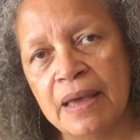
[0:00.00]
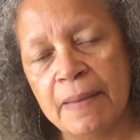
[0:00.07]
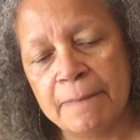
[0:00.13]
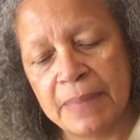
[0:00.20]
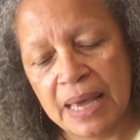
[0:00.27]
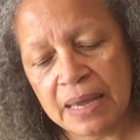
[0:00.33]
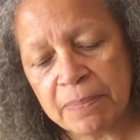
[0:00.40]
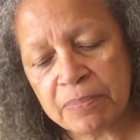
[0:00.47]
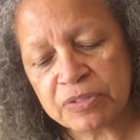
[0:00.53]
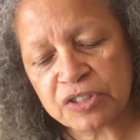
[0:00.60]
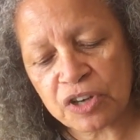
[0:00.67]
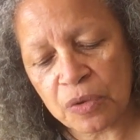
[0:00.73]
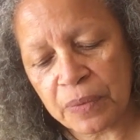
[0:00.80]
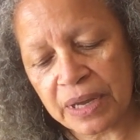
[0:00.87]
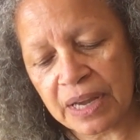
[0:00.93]
Make
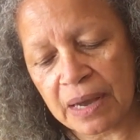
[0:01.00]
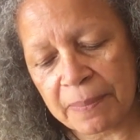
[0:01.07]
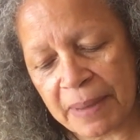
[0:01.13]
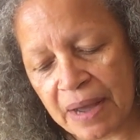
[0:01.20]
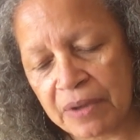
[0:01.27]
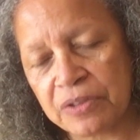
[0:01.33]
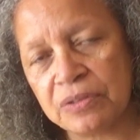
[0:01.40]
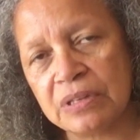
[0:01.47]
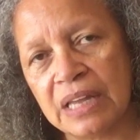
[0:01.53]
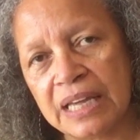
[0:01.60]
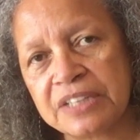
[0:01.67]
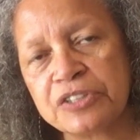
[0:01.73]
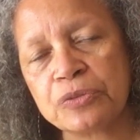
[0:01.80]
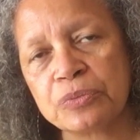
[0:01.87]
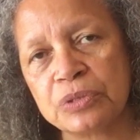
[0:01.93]
showing up how you'd like
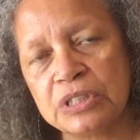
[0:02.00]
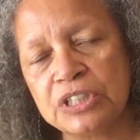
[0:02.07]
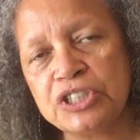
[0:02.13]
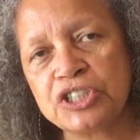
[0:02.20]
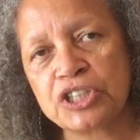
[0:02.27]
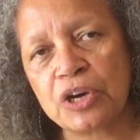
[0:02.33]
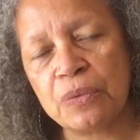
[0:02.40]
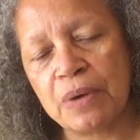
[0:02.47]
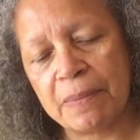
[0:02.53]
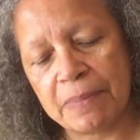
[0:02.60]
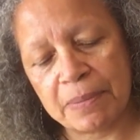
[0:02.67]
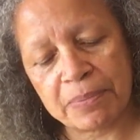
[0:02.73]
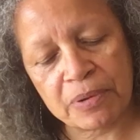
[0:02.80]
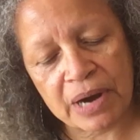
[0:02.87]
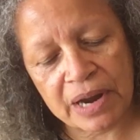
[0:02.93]
to really show up a
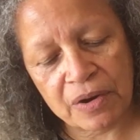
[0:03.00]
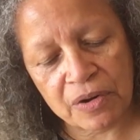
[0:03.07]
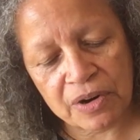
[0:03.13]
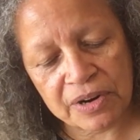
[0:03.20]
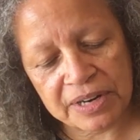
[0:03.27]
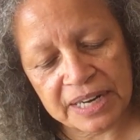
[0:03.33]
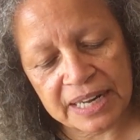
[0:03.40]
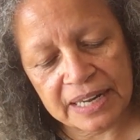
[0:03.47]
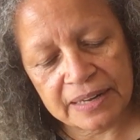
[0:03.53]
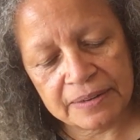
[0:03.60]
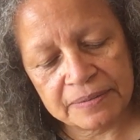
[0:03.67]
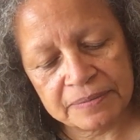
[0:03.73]
priority,